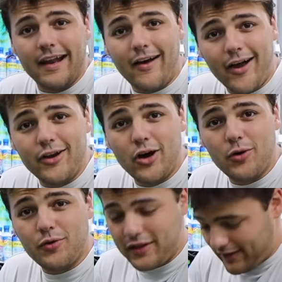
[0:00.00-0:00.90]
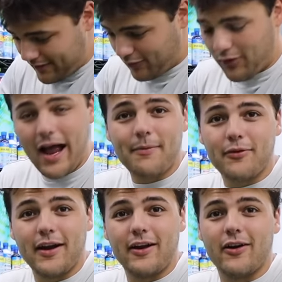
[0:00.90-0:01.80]
Now I know these crabs
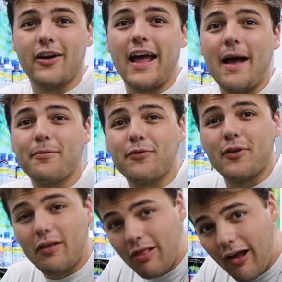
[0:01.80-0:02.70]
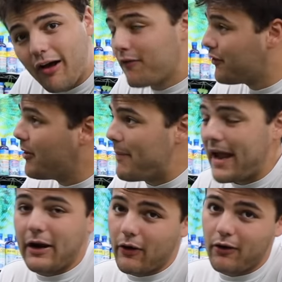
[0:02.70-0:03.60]
right here are gonna absolutely love the
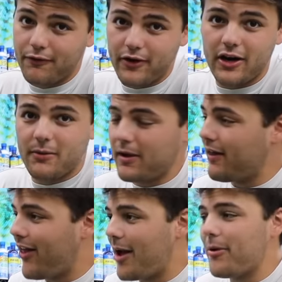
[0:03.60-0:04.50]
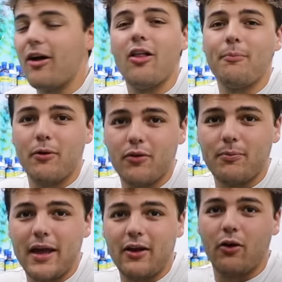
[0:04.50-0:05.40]
mangrove. They're gonna be climbing all up over the
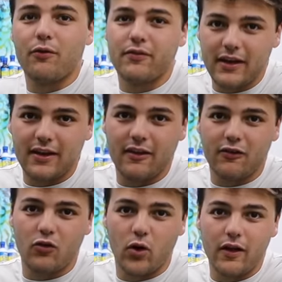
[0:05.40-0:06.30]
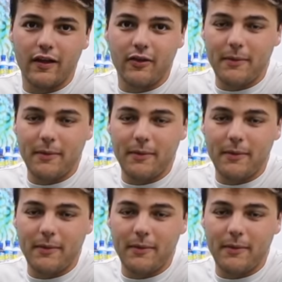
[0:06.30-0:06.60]
mangrove, sitting in the soil of the